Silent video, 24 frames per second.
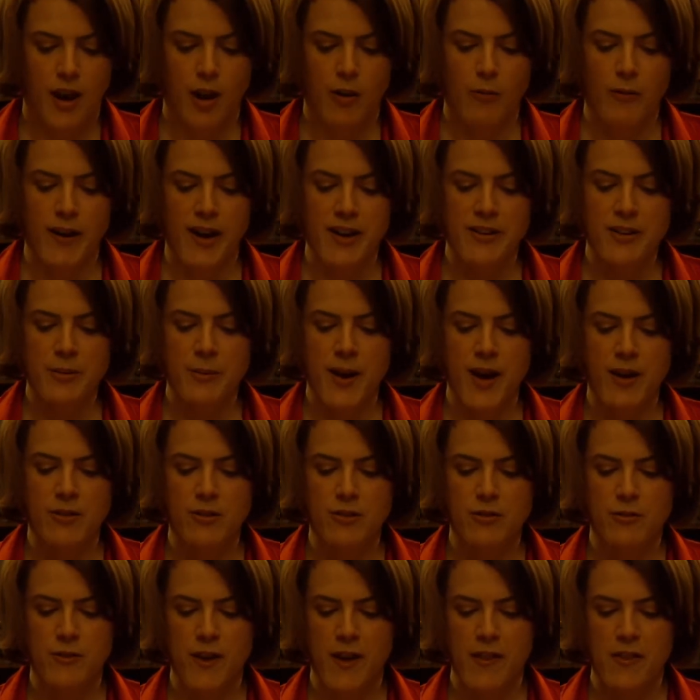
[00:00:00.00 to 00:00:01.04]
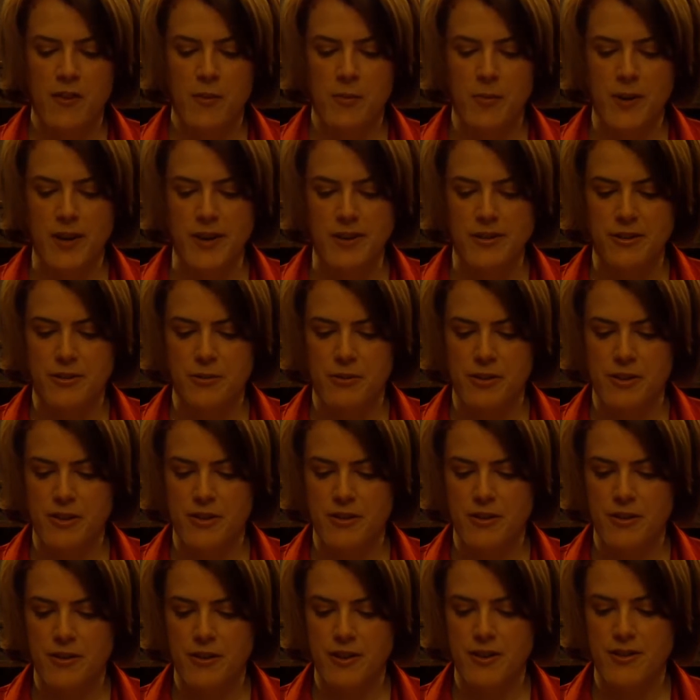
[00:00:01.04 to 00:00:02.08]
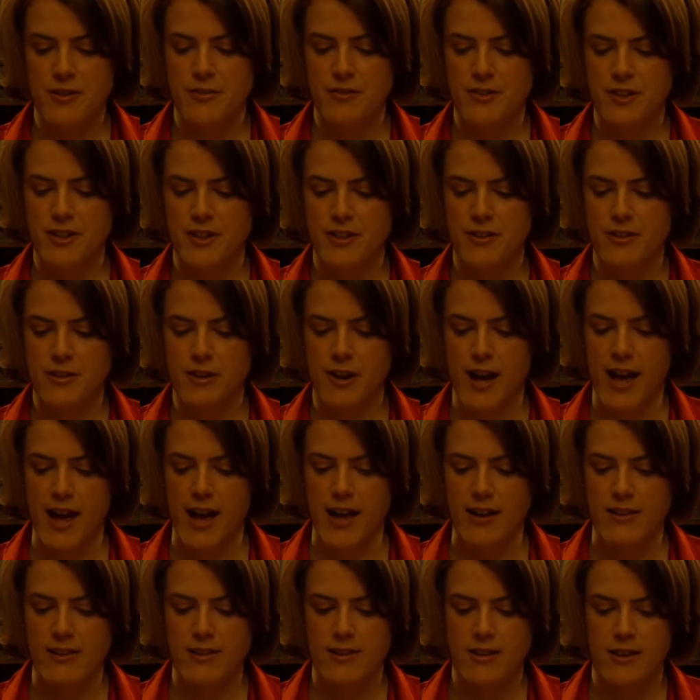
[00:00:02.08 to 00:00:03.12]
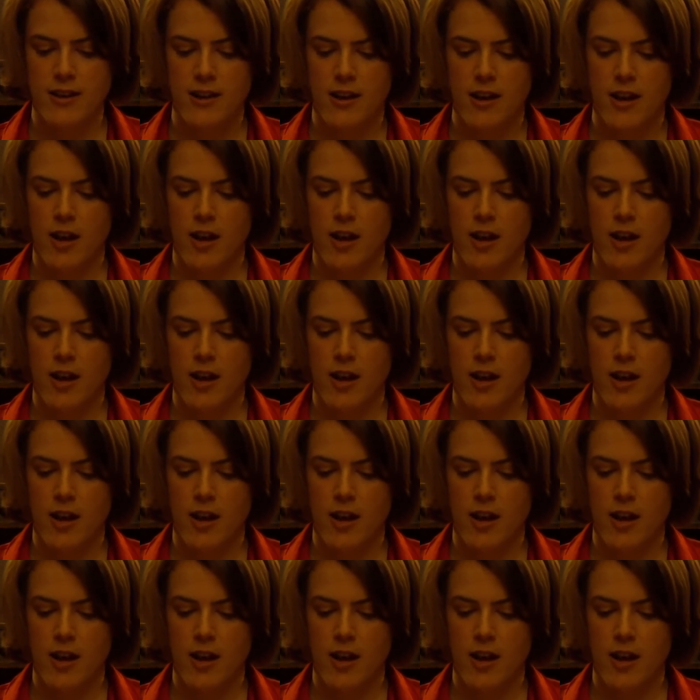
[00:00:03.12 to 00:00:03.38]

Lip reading: Random House fed the beast with a series of teaser ads,